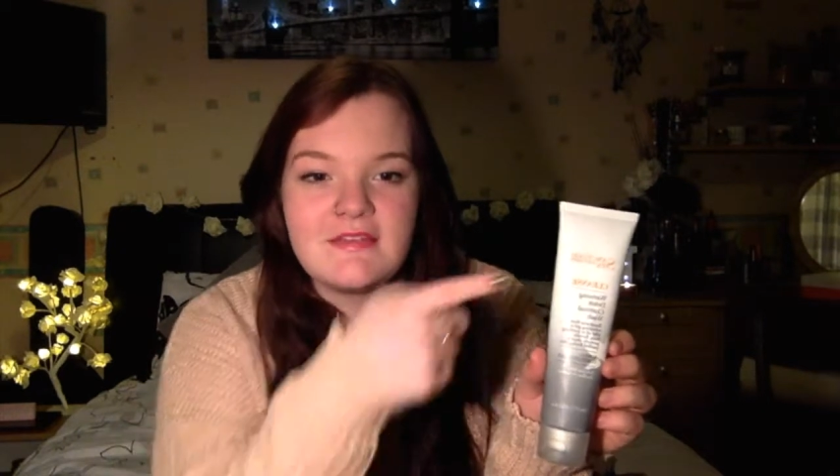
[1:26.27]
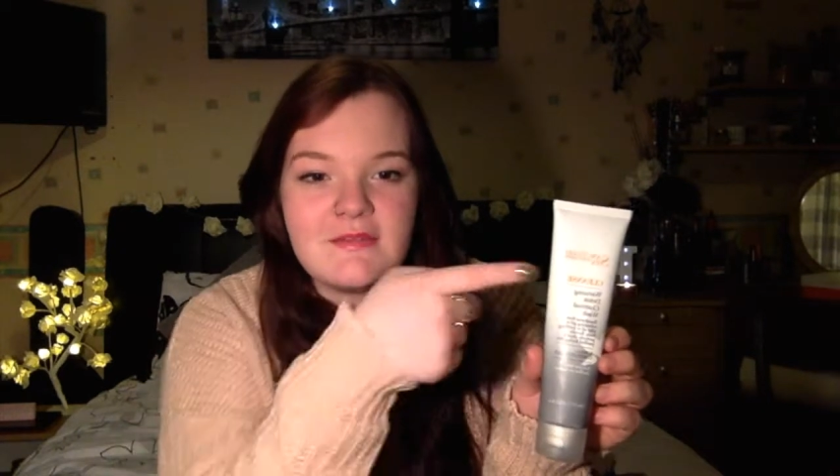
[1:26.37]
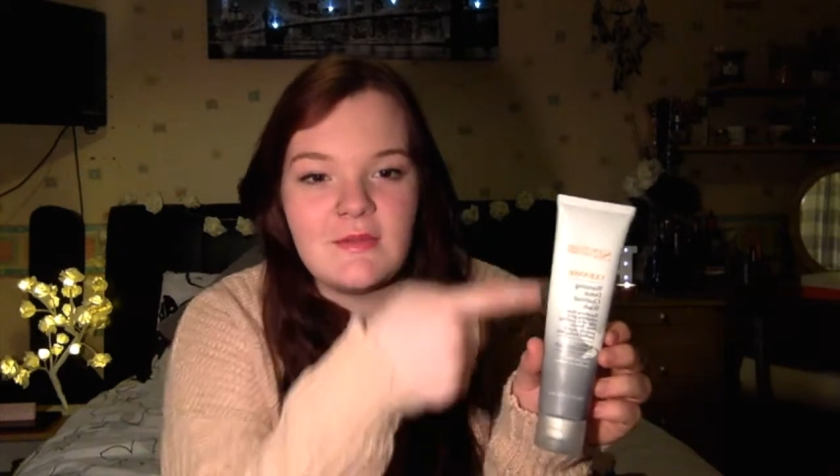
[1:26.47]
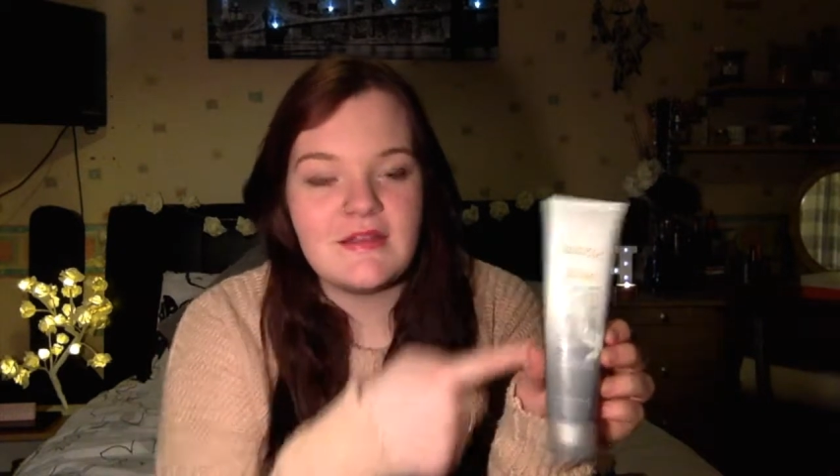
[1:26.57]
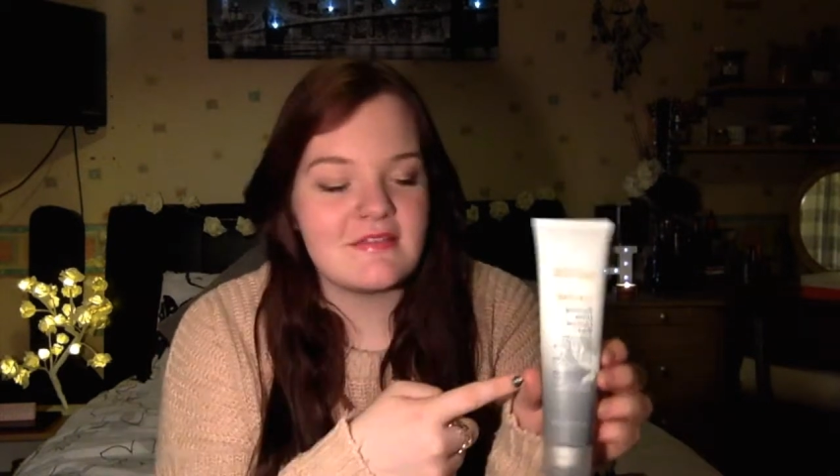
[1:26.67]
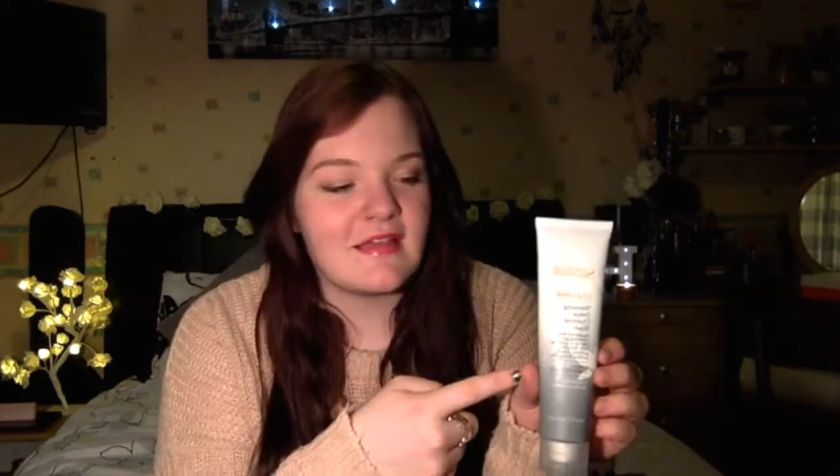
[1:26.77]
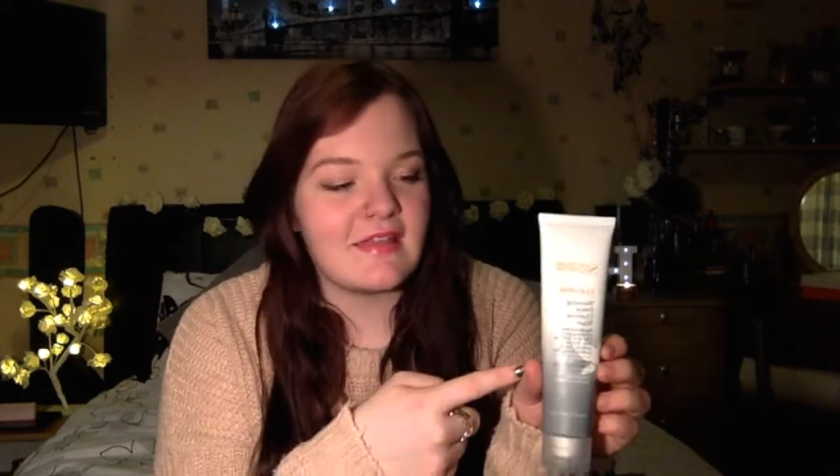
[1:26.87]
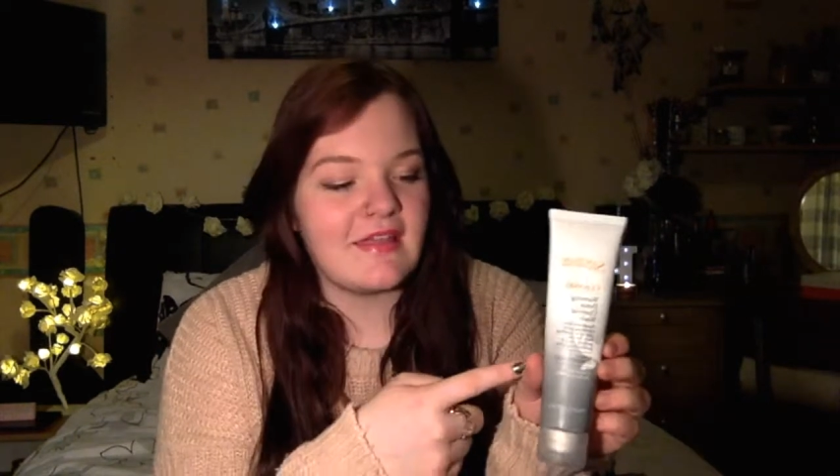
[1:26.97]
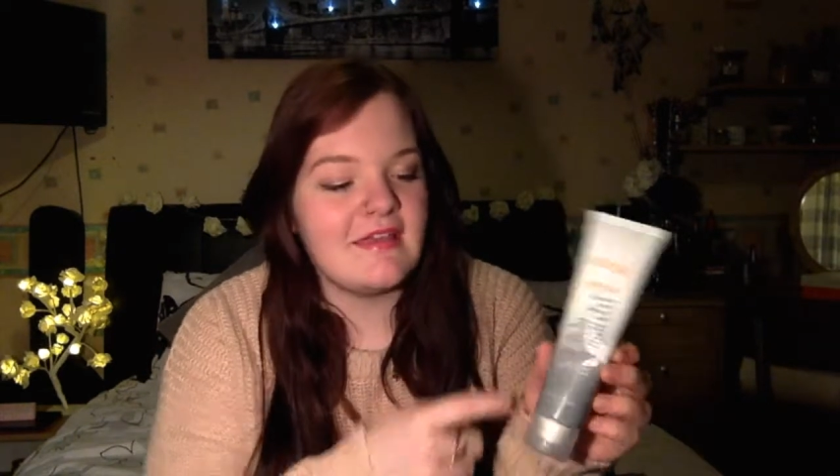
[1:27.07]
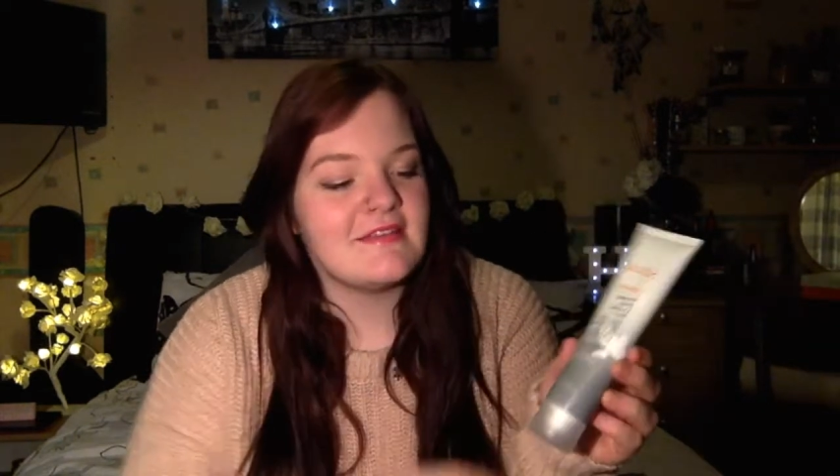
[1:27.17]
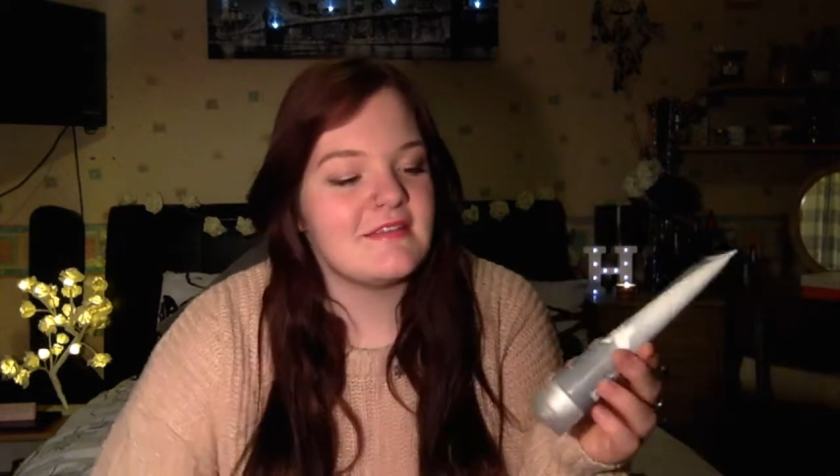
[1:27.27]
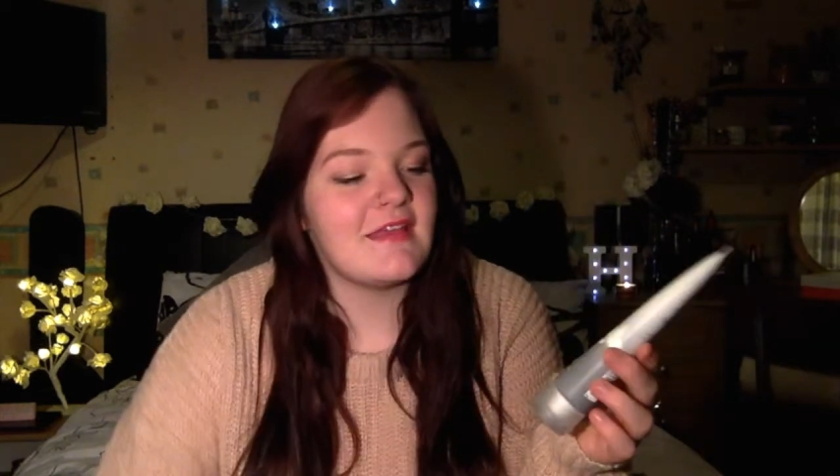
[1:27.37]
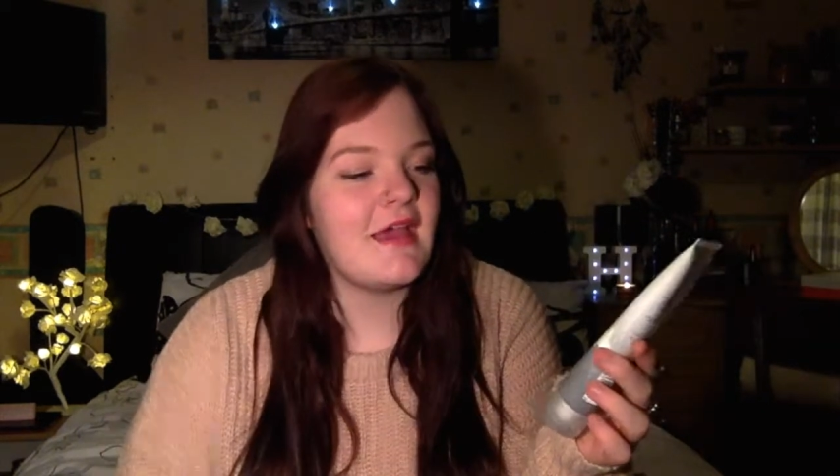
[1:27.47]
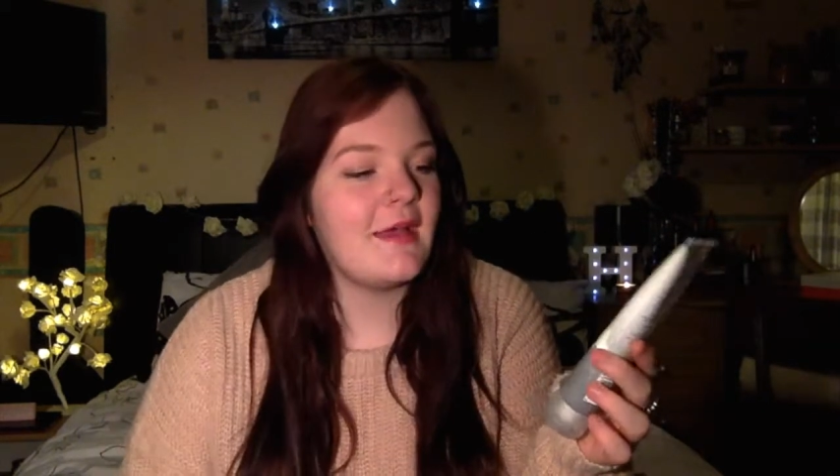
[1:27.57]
So it looks like this.